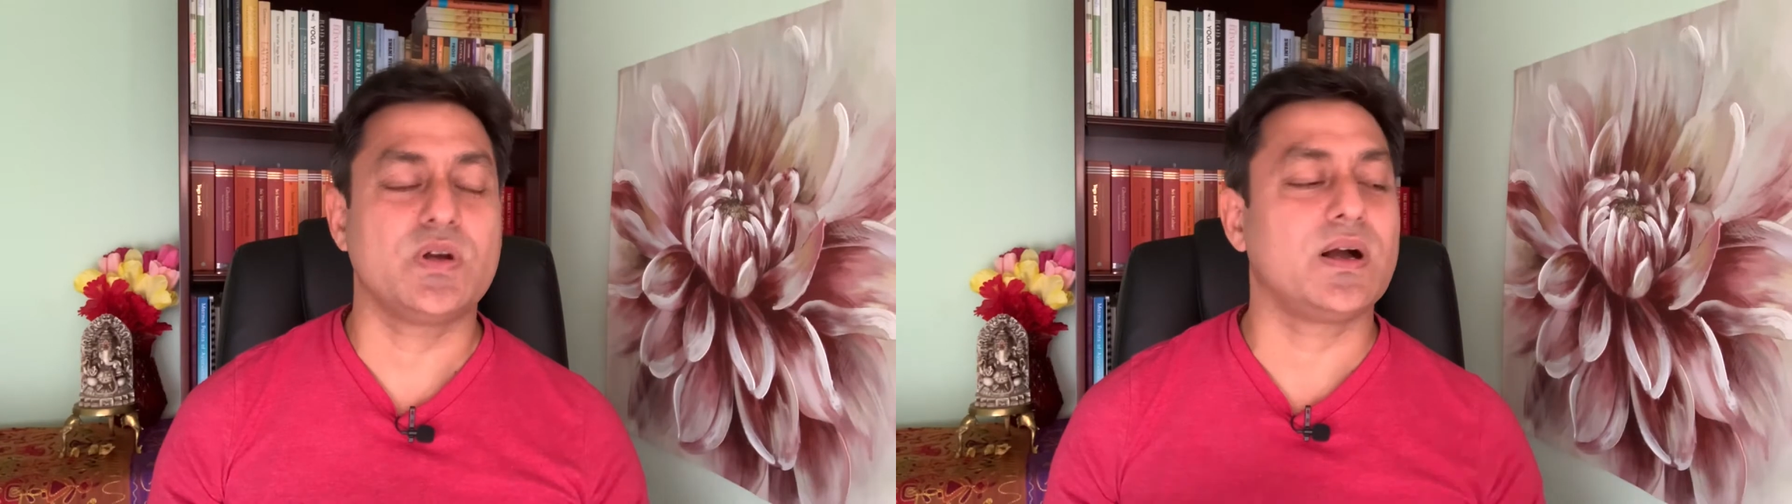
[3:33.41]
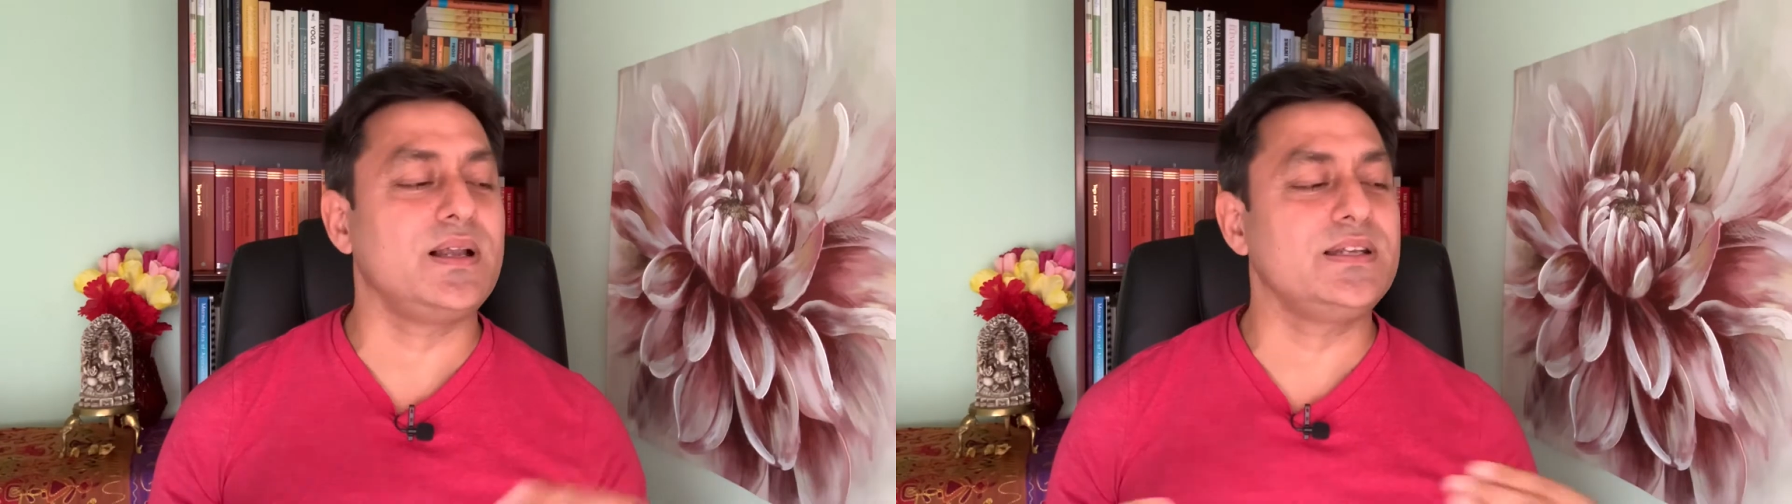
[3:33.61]

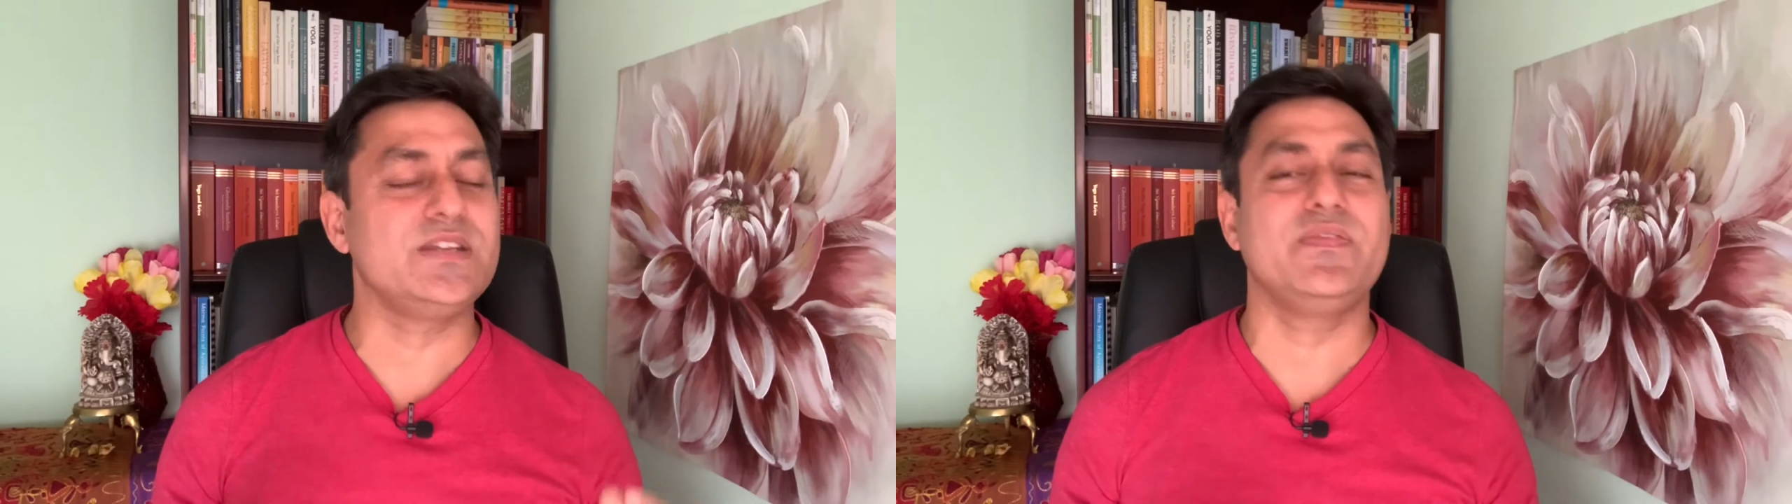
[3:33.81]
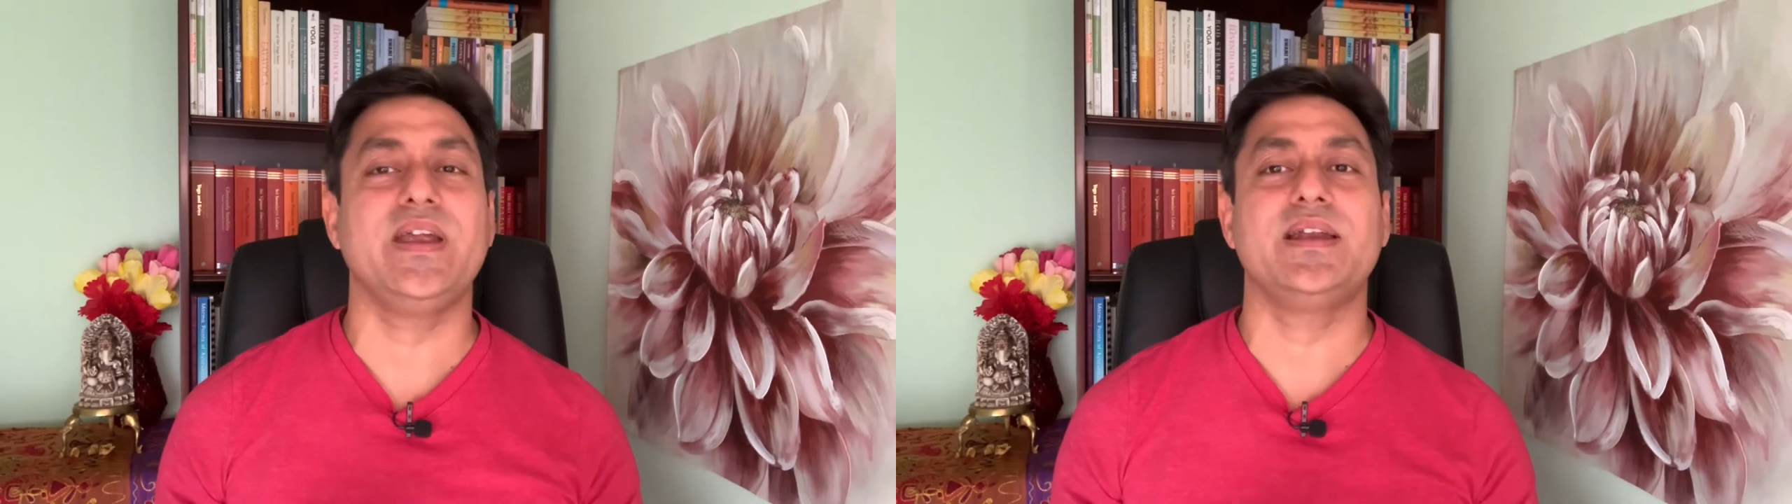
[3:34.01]

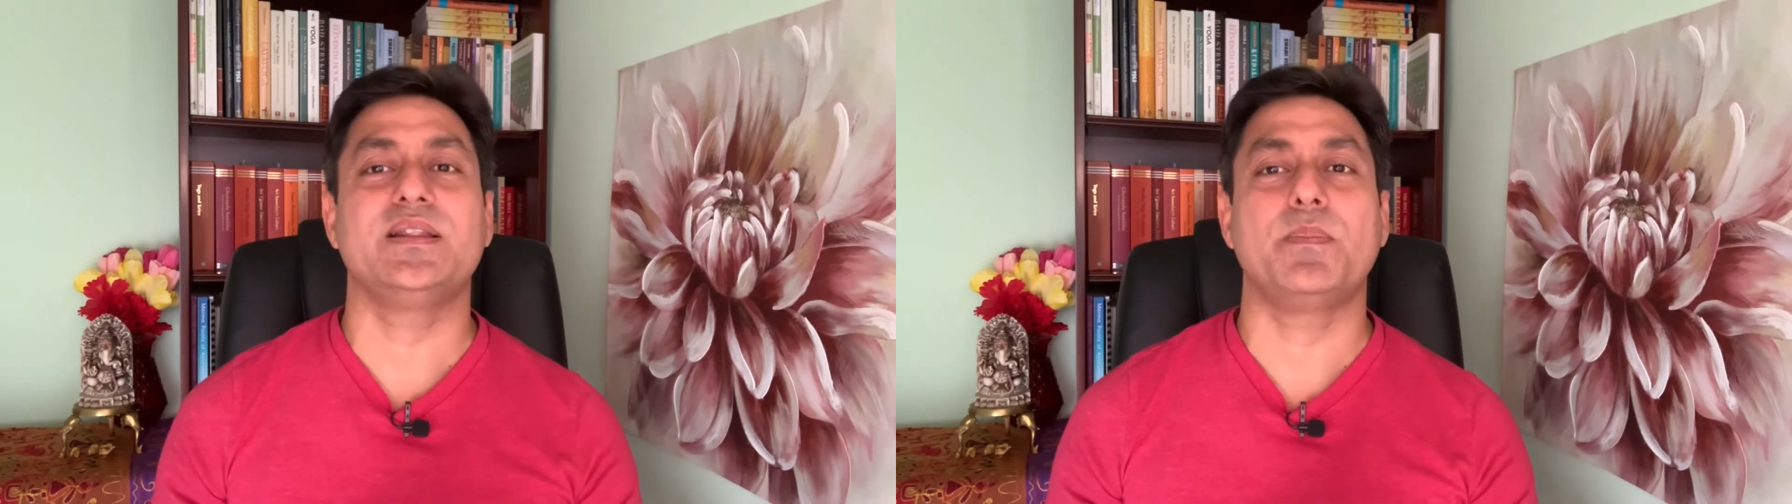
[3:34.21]
cultivate the